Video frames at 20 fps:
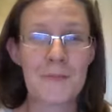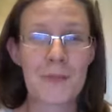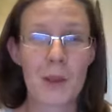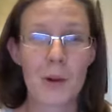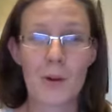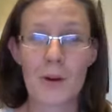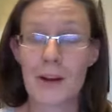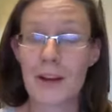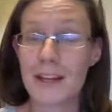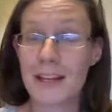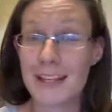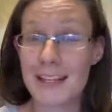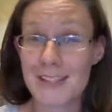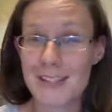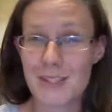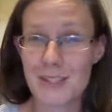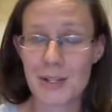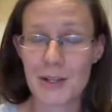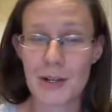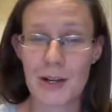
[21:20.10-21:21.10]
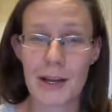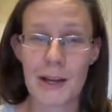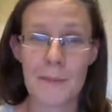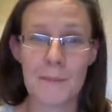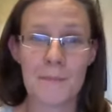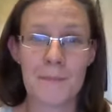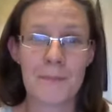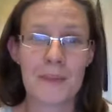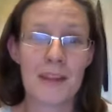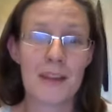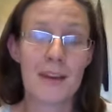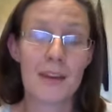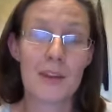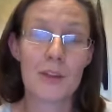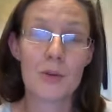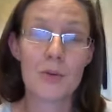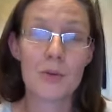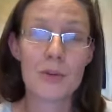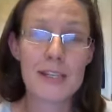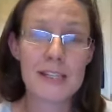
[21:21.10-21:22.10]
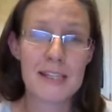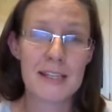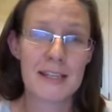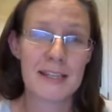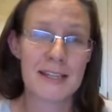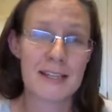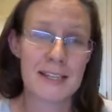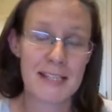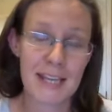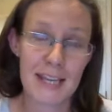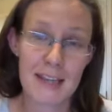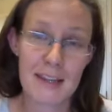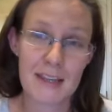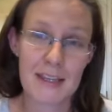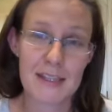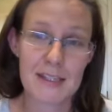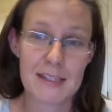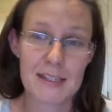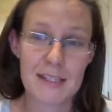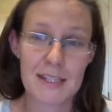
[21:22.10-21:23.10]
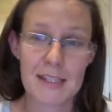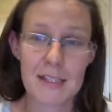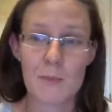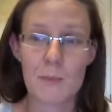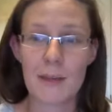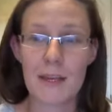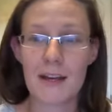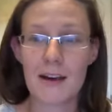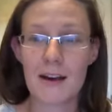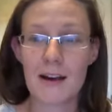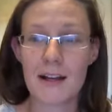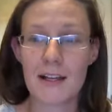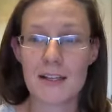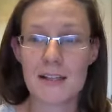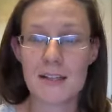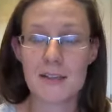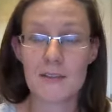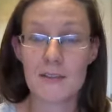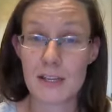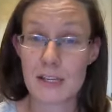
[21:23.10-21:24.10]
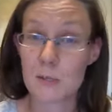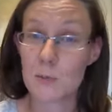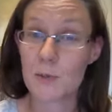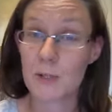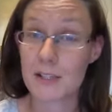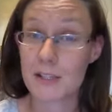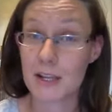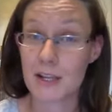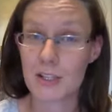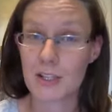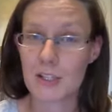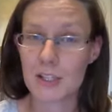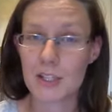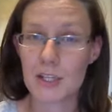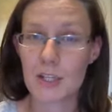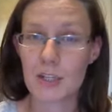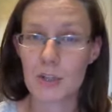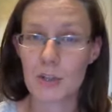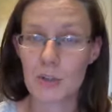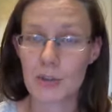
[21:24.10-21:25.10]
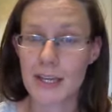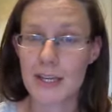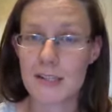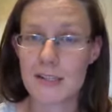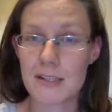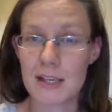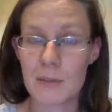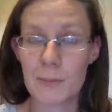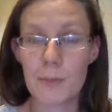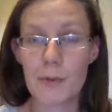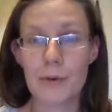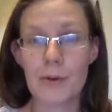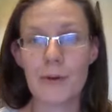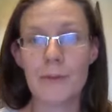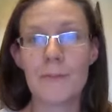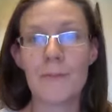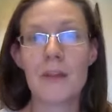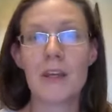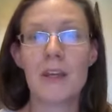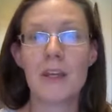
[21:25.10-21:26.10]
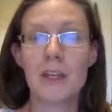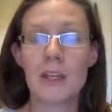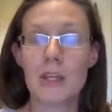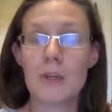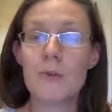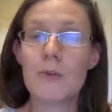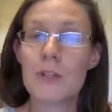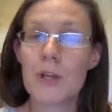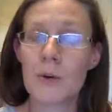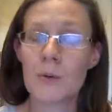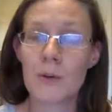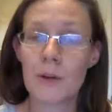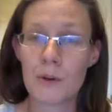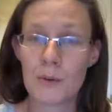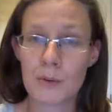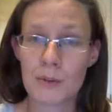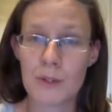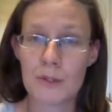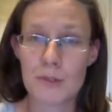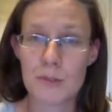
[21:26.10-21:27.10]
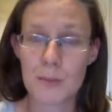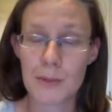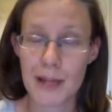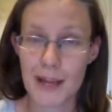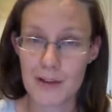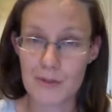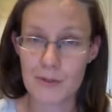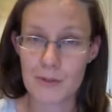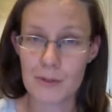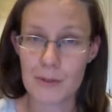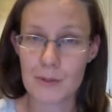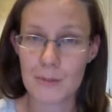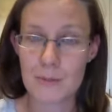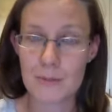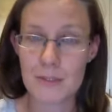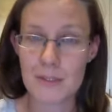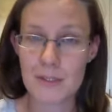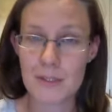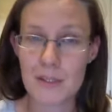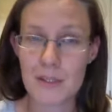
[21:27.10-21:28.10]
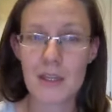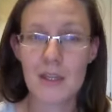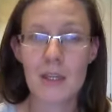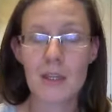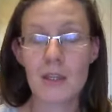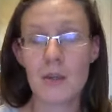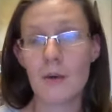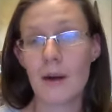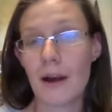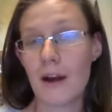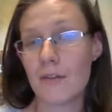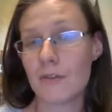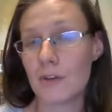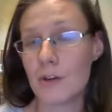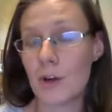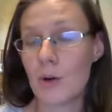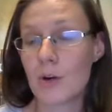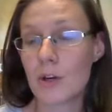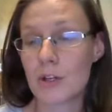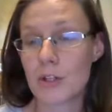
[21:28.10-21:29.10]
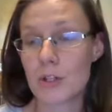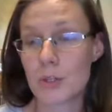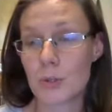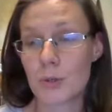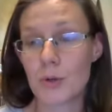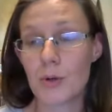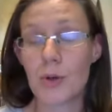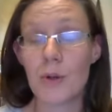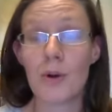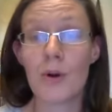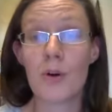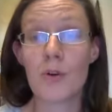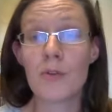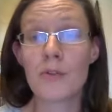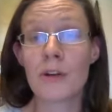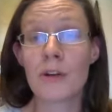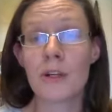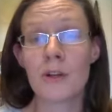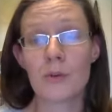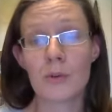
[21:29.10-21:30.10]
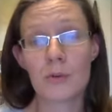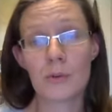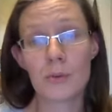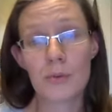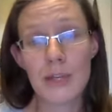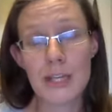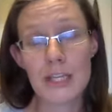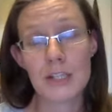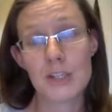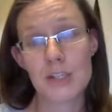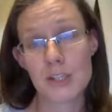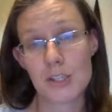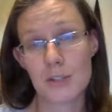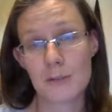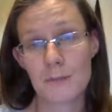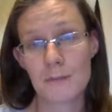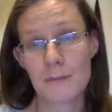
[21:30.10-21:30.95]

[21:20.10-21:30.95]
or on Instagram. The reason I say this is because Facebook's actually a great example. You don't own those platforms. You have no control over your reach